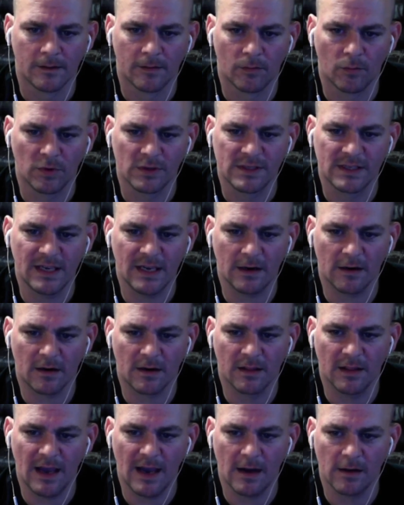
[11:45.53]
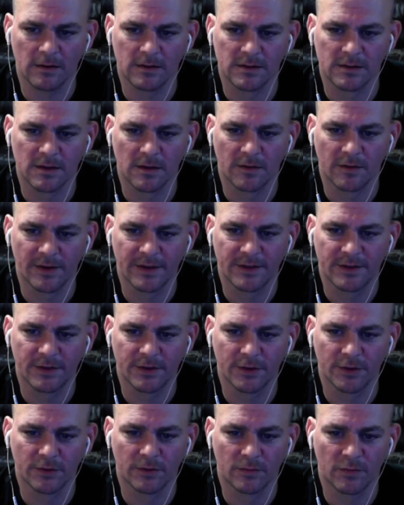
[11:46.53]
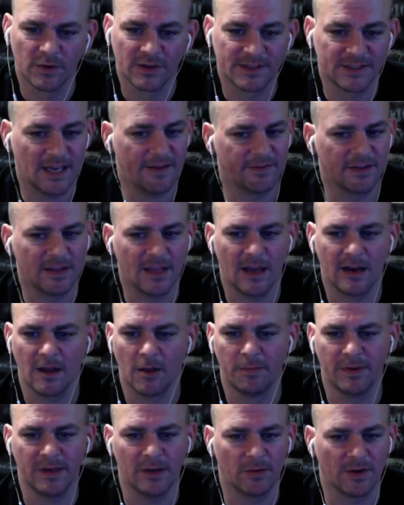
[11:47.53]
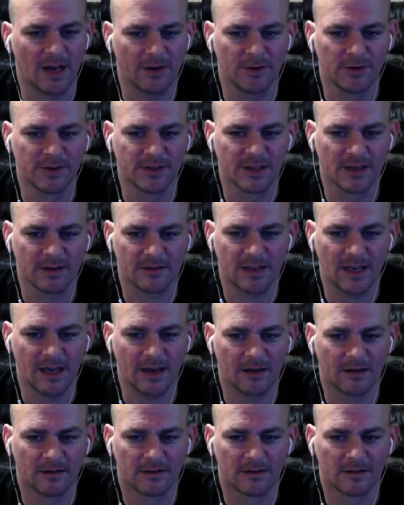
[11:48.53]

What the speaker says: Once again, our cloud's going to... We're saving that LB. We're not using it yet.